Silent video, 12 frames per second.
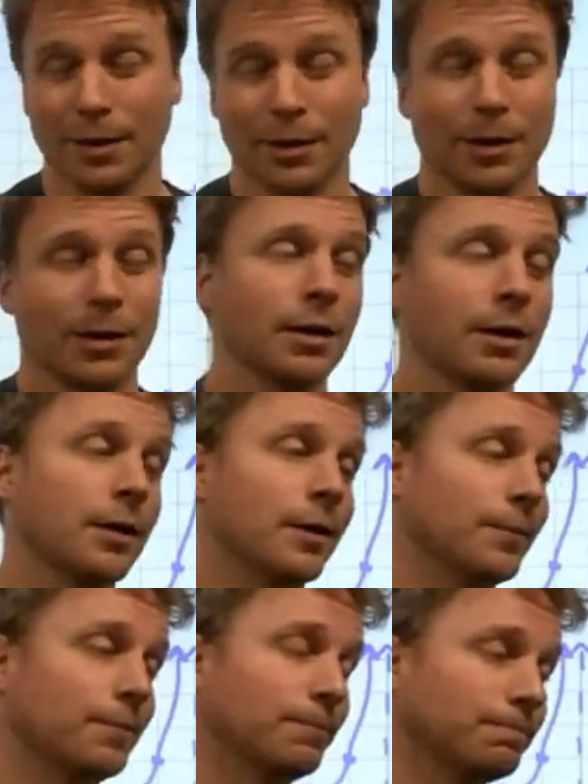
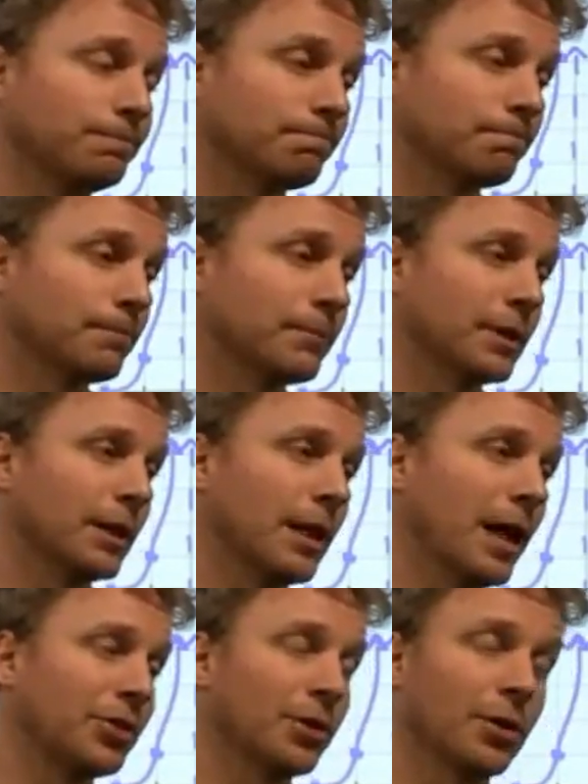at
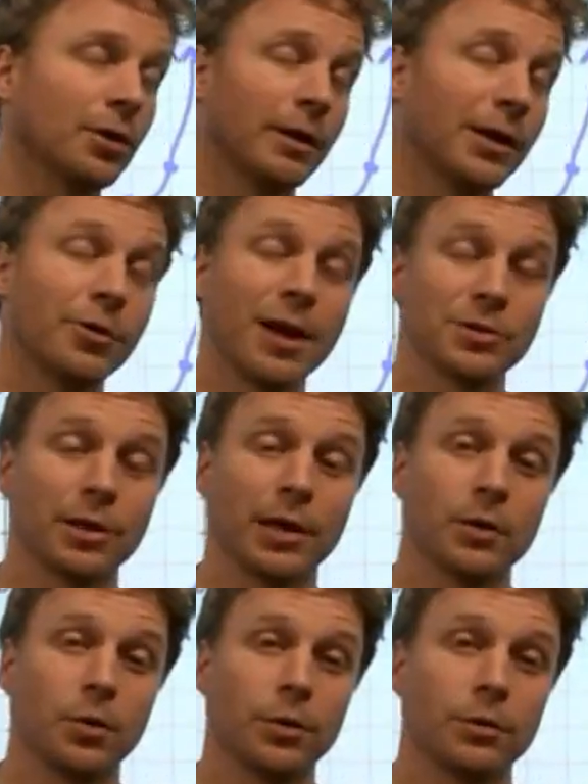their international
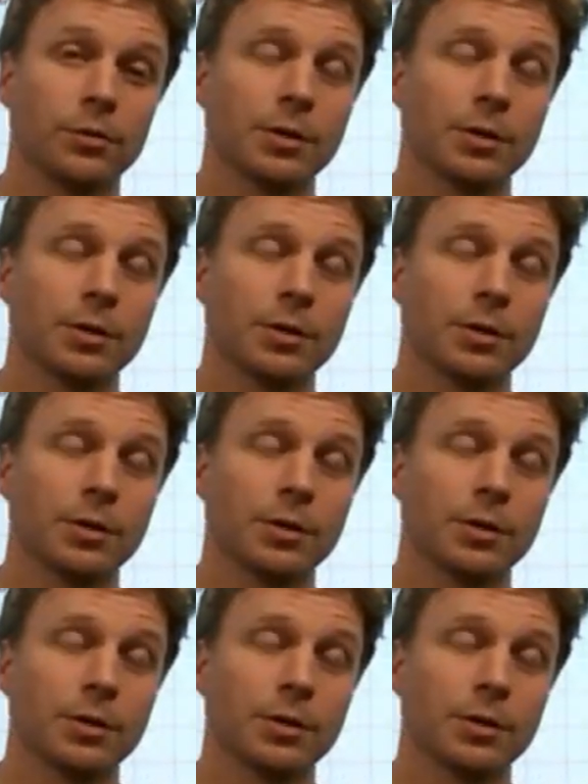headquarters.